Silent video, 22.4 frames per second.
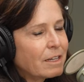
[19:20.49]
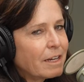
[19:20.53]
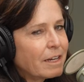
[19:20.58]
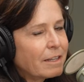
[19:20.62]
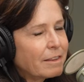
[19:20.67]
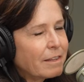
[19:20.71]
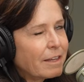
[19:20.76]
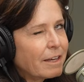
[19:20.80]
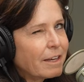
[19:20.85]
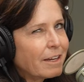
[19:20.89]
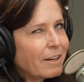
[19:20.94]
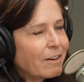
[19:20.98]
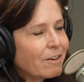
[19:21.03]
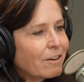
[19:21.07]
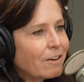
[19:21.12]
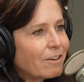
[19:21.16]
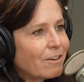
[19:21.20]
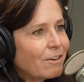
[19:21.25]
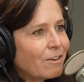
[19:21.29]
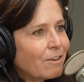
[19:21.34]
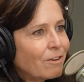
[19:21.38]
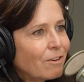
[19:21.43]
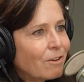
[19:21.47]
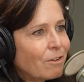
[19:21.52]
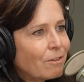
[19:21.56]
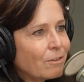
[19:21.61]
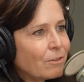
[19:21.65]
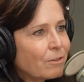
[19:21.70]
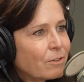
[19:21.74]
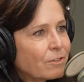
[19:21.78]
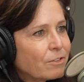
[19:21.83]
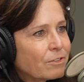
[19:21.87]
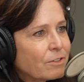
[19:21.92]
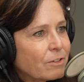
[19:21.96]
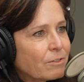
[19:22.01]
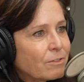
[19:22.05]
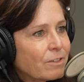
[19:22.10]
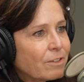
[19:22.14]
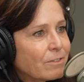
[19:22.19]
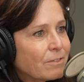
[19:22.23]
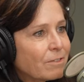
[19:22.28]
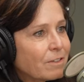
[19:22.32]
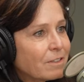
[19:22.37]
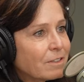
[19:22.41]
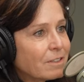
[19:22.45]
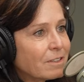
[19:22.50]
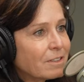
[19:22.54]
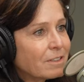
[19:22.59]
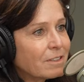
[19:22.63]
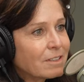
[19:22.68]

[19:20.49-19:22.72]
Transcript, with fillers: and they are all so different.